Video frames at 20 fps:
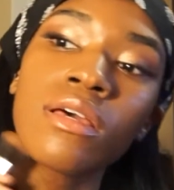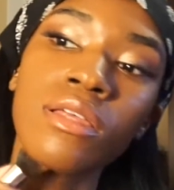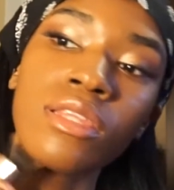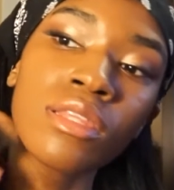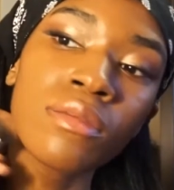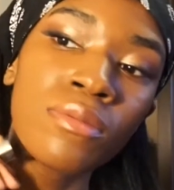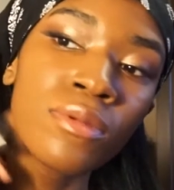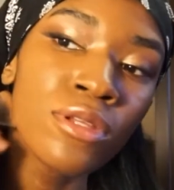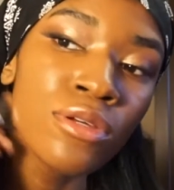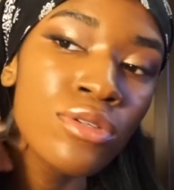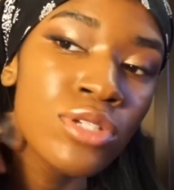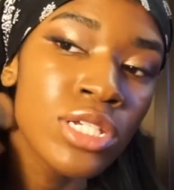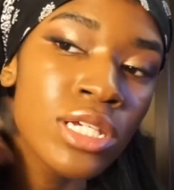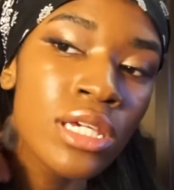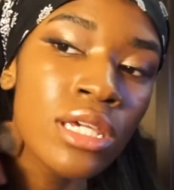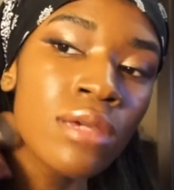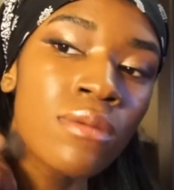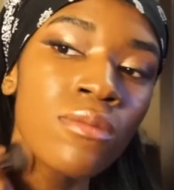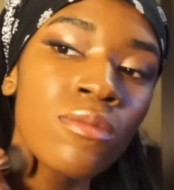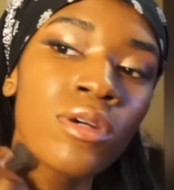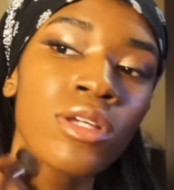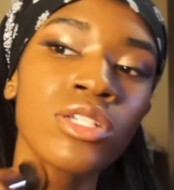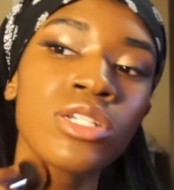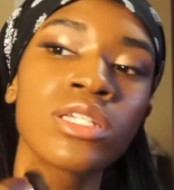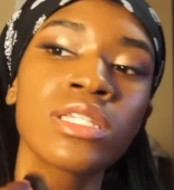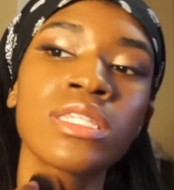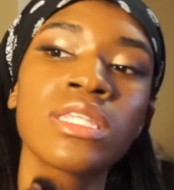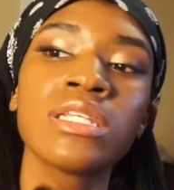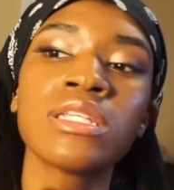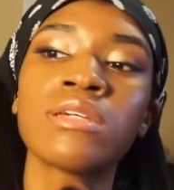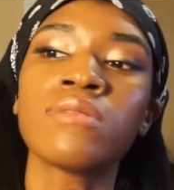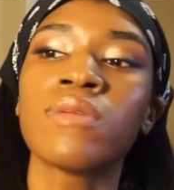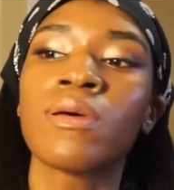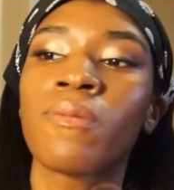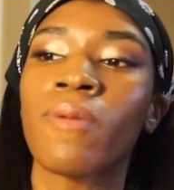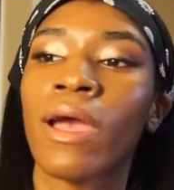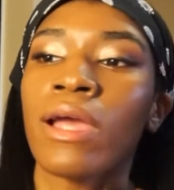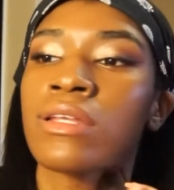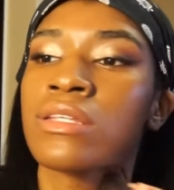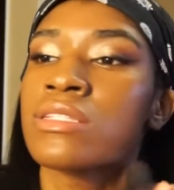The blue team, which is the team that
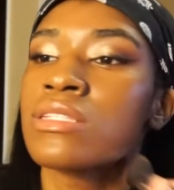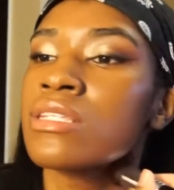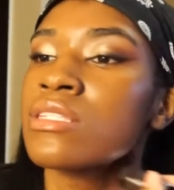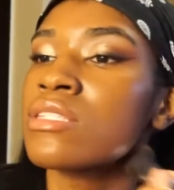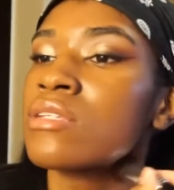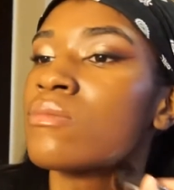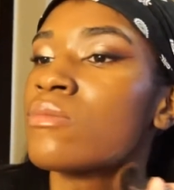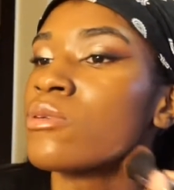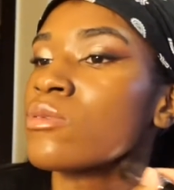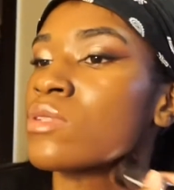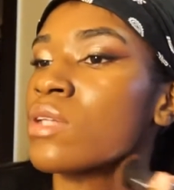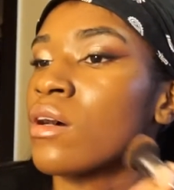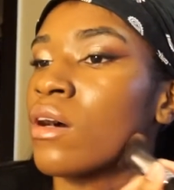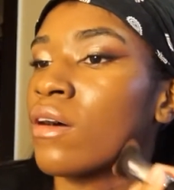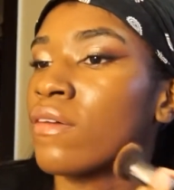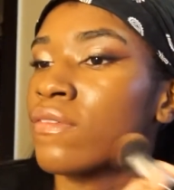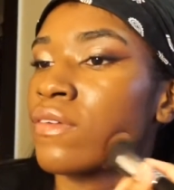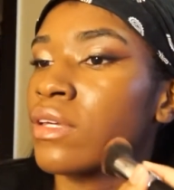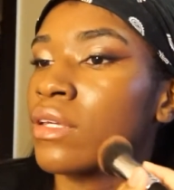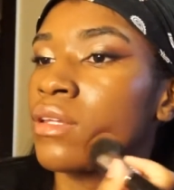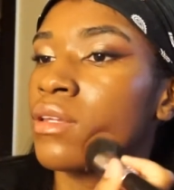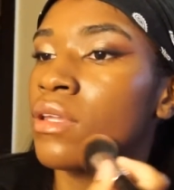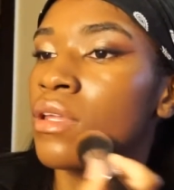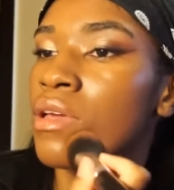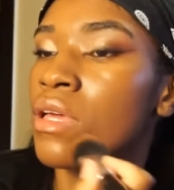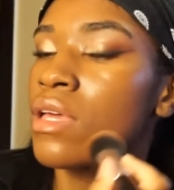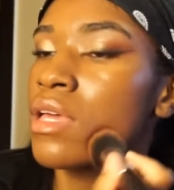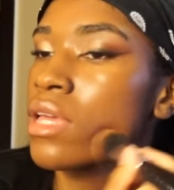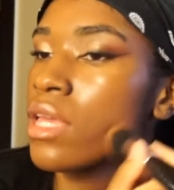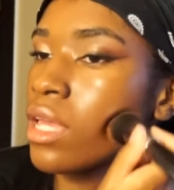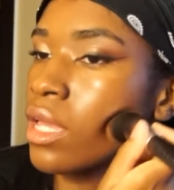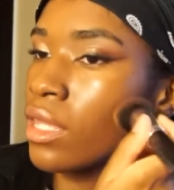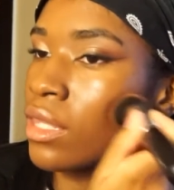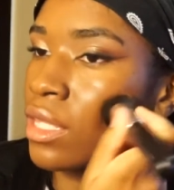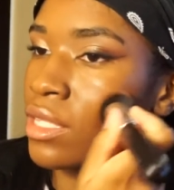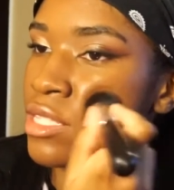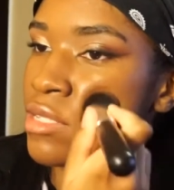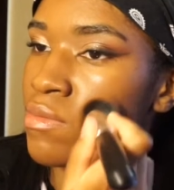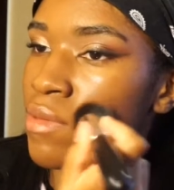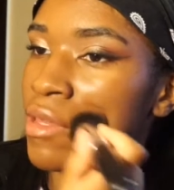practices the most often, and
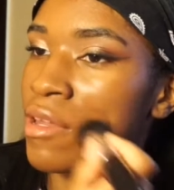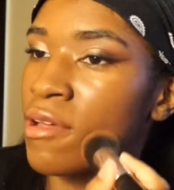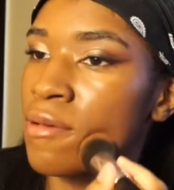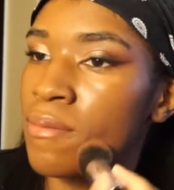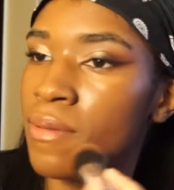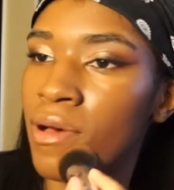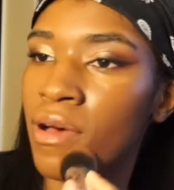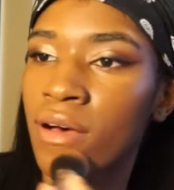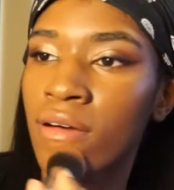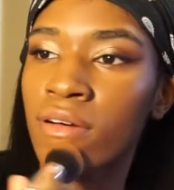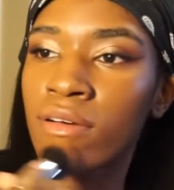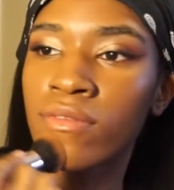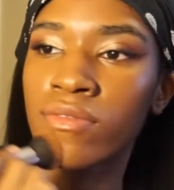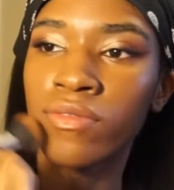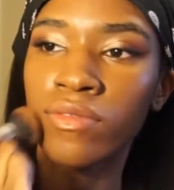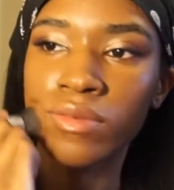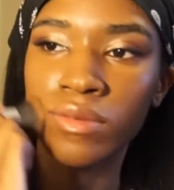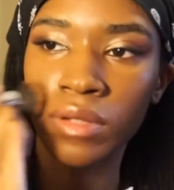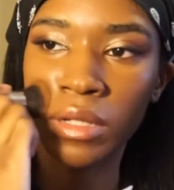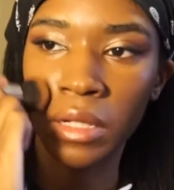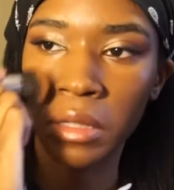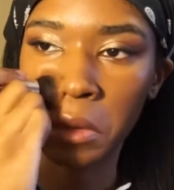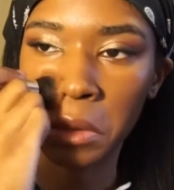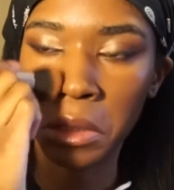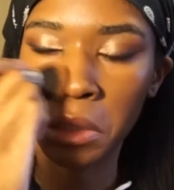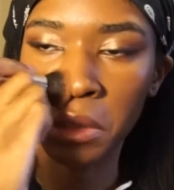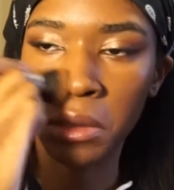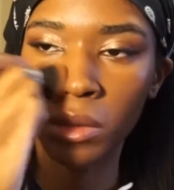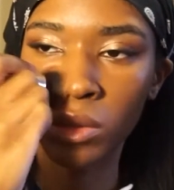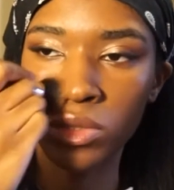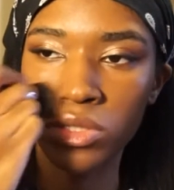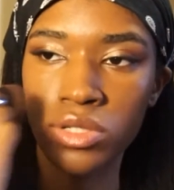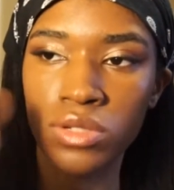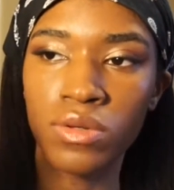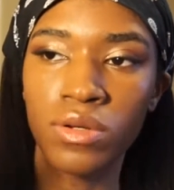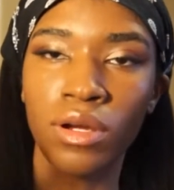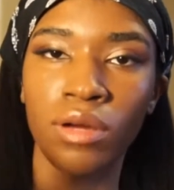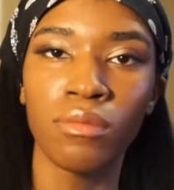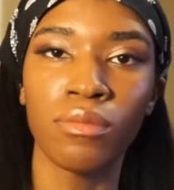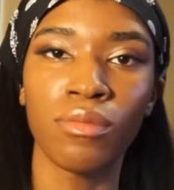that's made up of like the girls
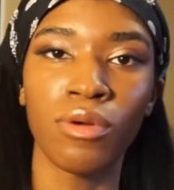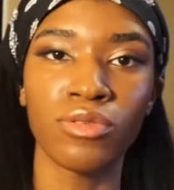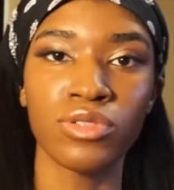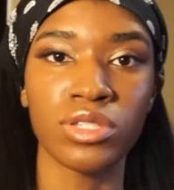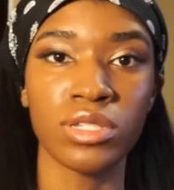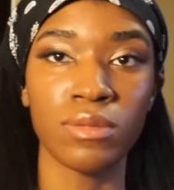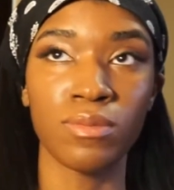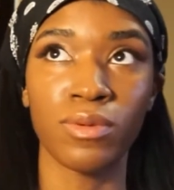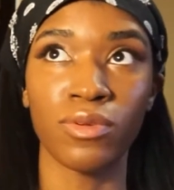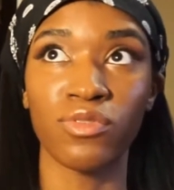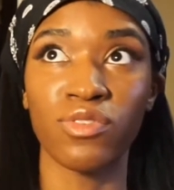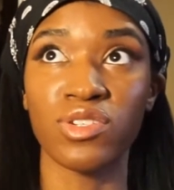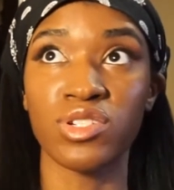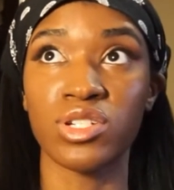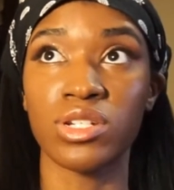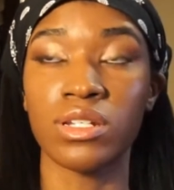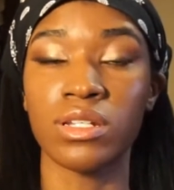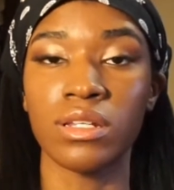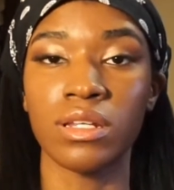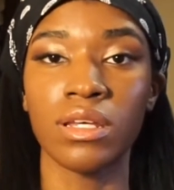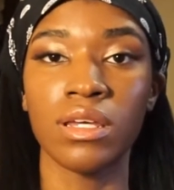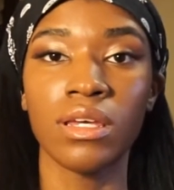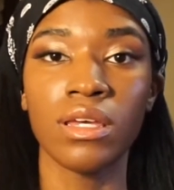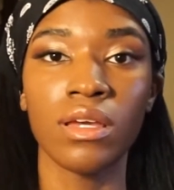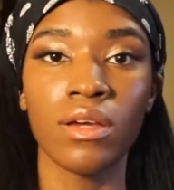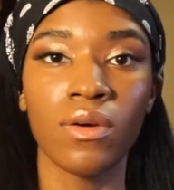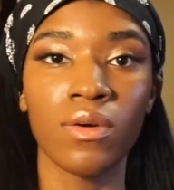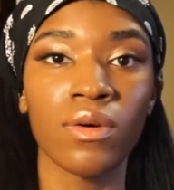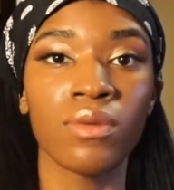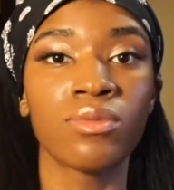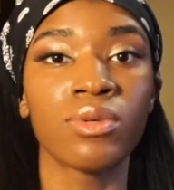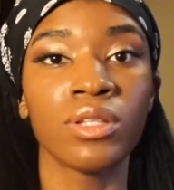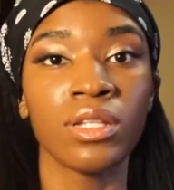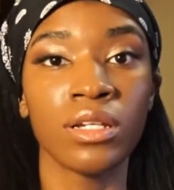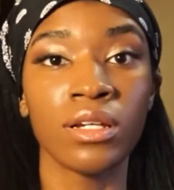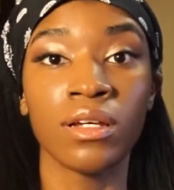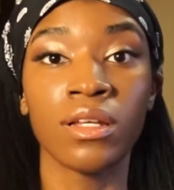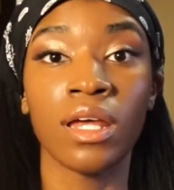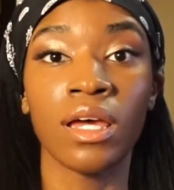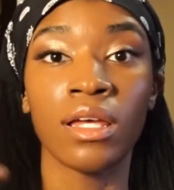who are mostly proficient or really
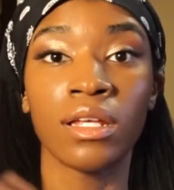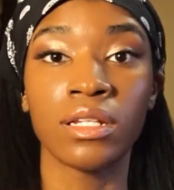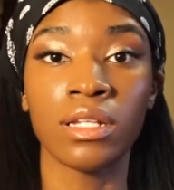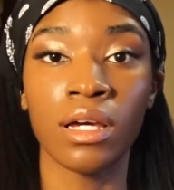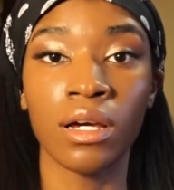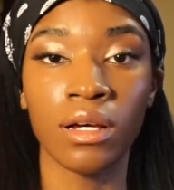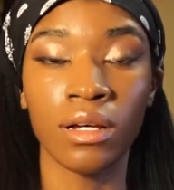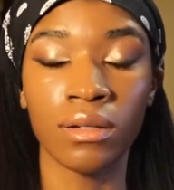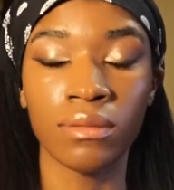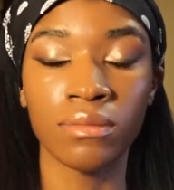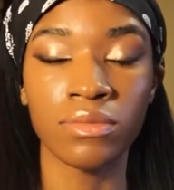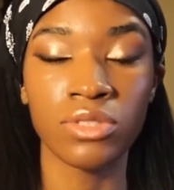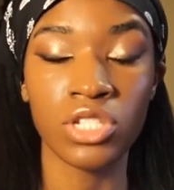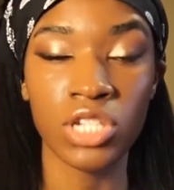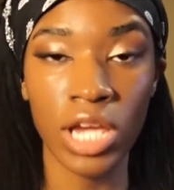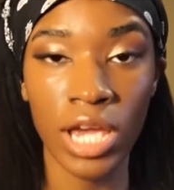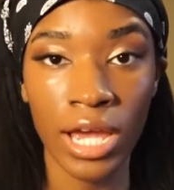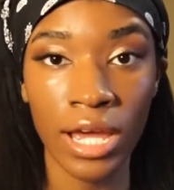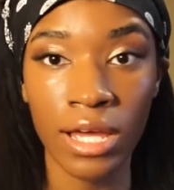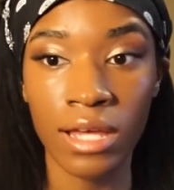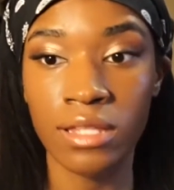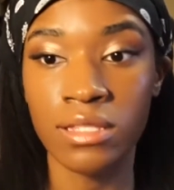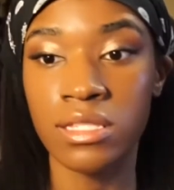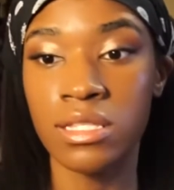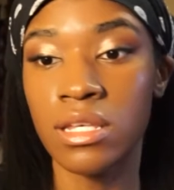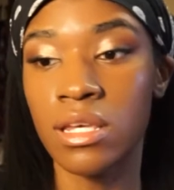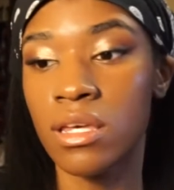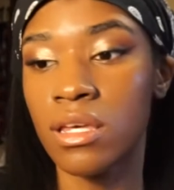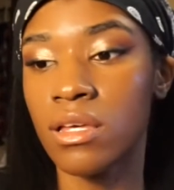good at jazz,